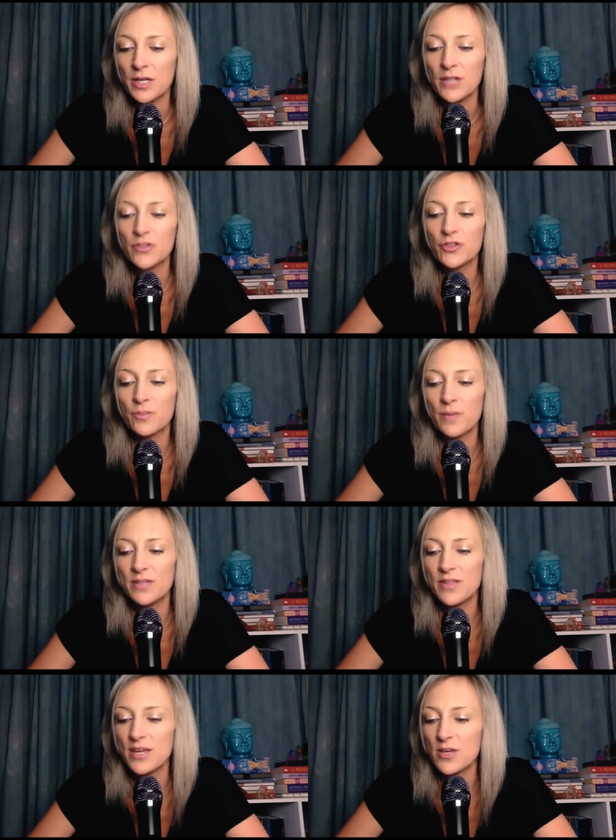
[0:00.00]

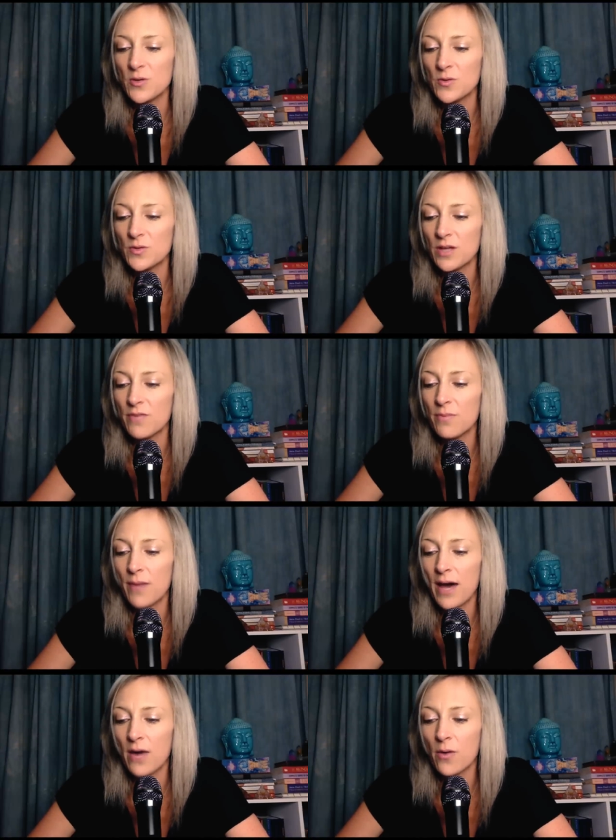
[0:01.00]
instrument they use of the
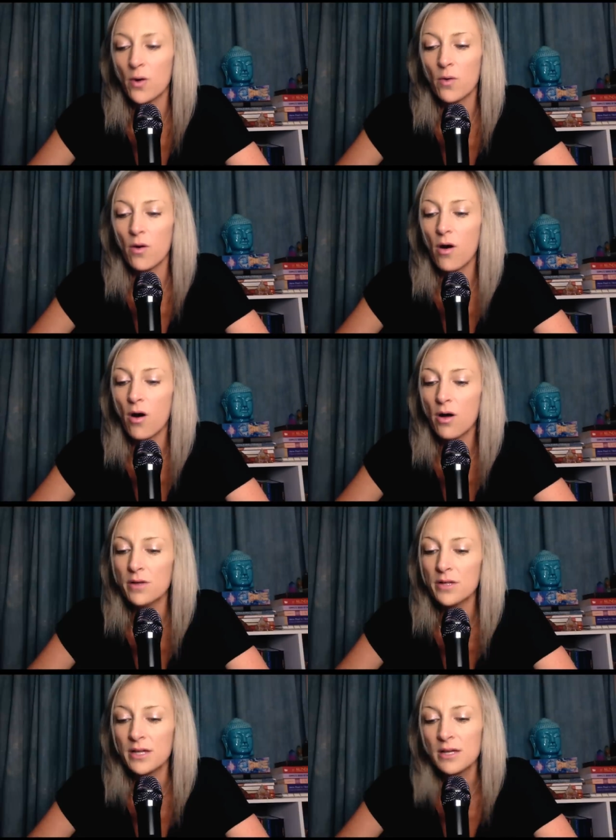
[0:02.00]
power over
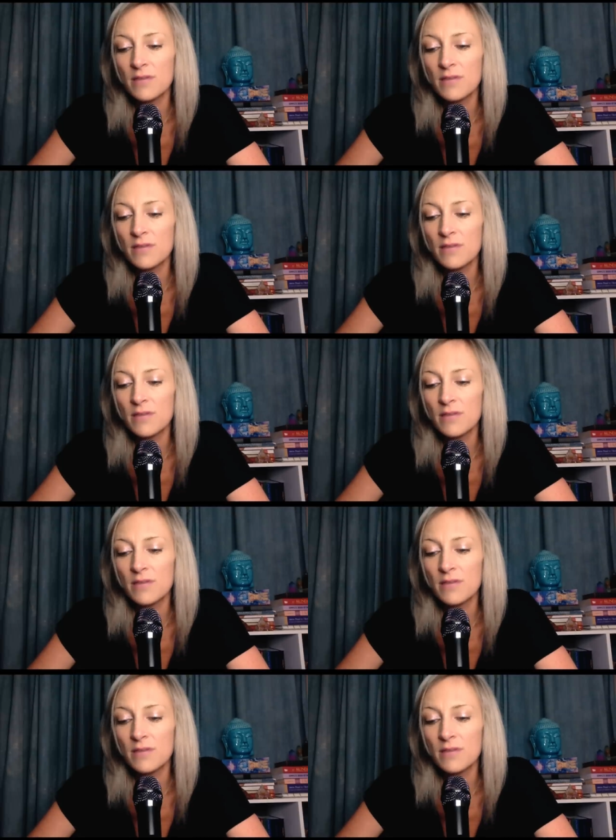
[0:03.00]
all.